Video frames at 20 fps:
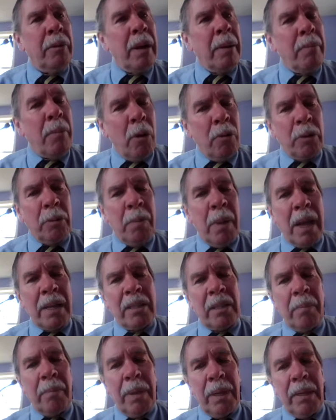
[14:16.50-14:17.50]
The remote
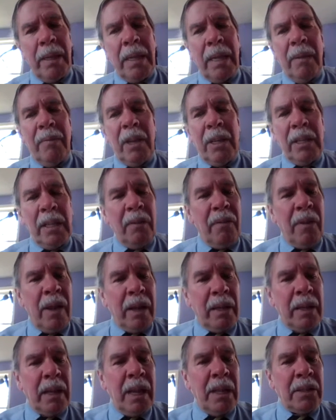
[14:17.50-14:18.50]
possibility of a
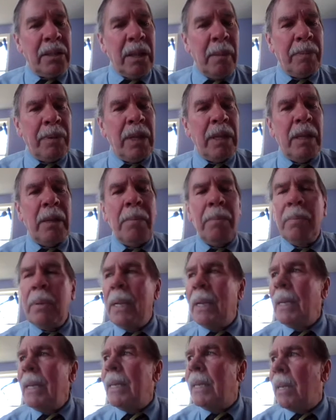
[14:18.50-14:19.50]
defect is something
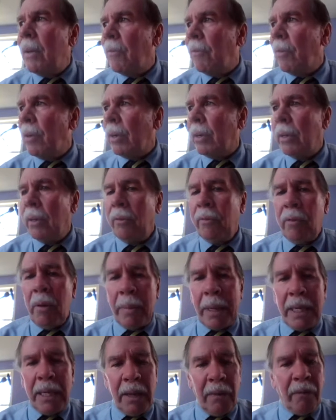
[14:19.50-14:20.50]
completely different
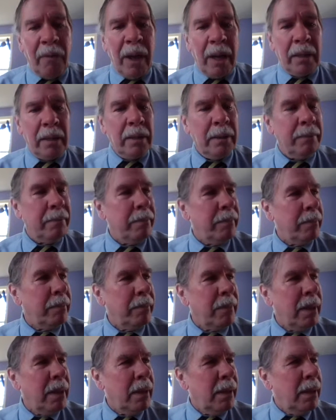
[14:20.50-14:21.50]
from a defect.
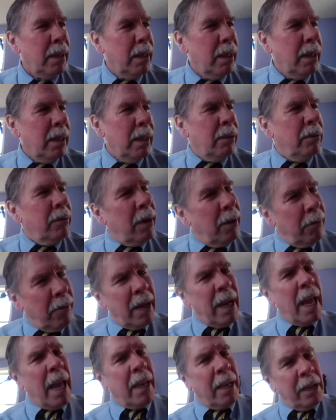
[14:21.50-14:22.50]
Now,
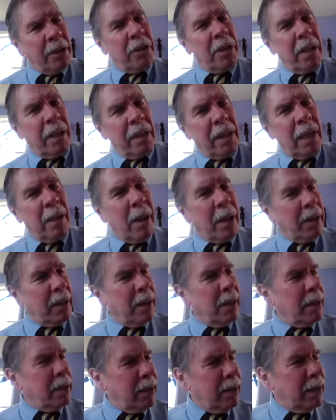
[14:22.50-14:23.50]
one interesting thing
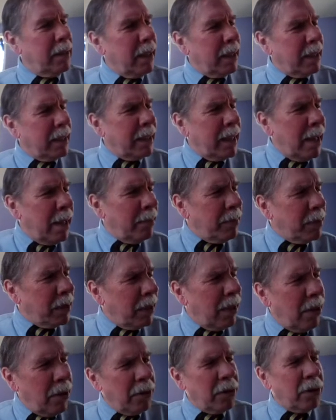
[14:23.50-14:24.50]
about this is that it
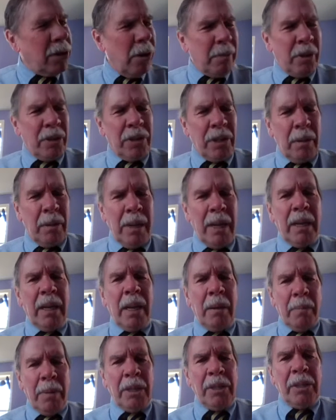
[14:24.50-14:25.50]
comes close almost to
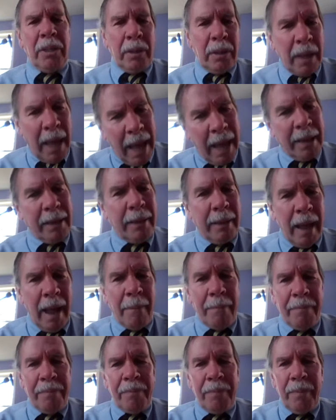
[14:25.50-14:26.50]
being an admission that,
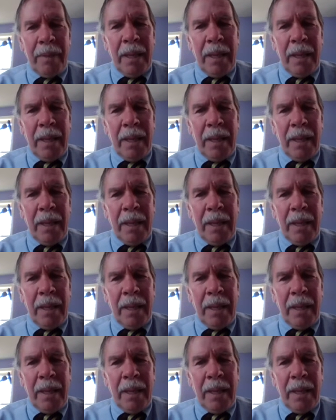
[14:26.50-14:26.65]
yeah,